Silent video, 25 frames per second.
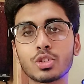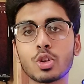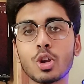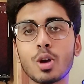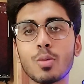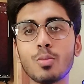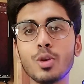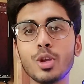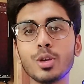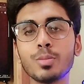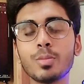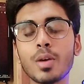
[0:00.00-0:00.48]

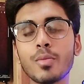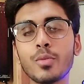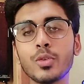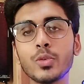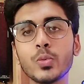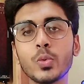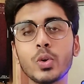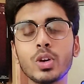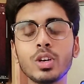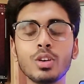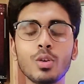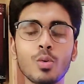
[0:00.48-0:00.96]
Assalamu alaikum
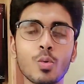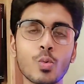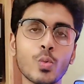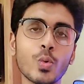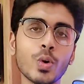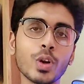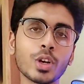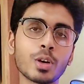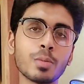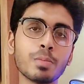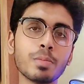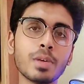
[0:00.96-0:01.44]
everyone,
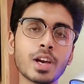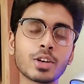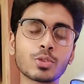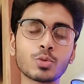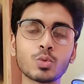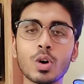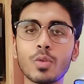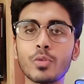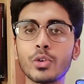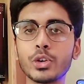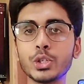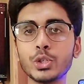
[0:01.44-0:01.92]
welcome back
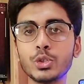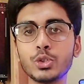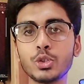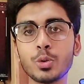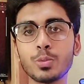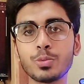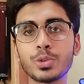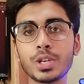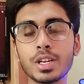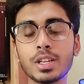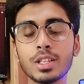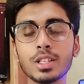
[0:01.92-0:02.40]
to our
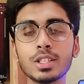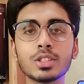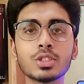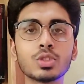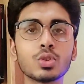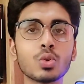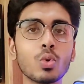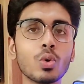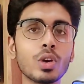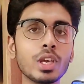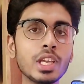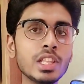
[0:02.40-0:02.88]
YouTube channel.
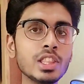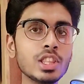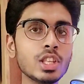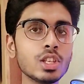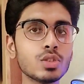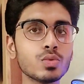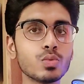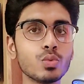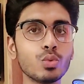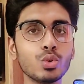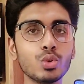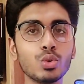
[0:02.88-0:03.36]
So in
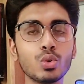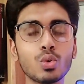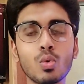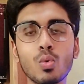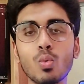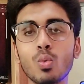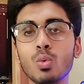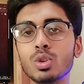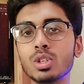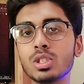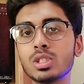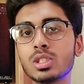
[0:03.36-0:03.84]
this video
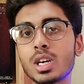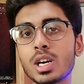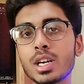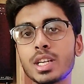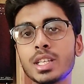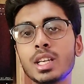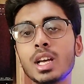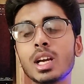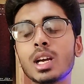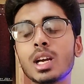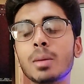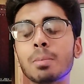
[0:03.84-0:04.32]
we are
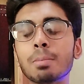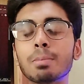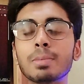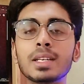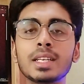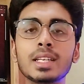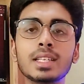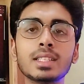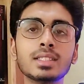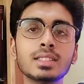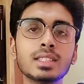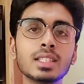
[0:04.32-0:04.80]
starting a
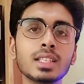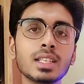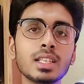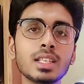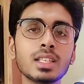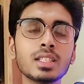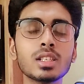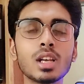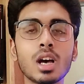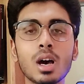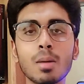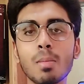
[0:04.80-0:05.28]
complete
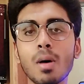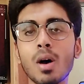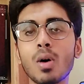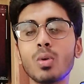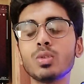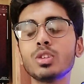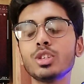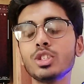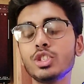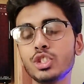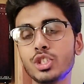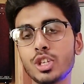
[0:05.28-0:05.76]
series
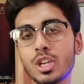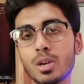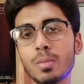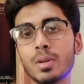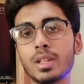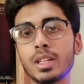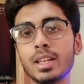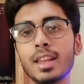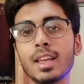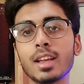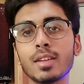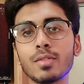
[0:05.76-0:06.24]
about
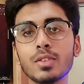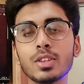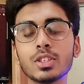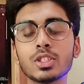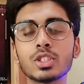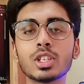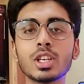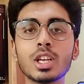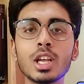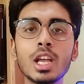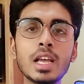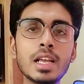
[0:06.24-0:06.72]
German
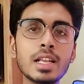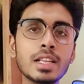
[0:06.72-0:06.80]
language.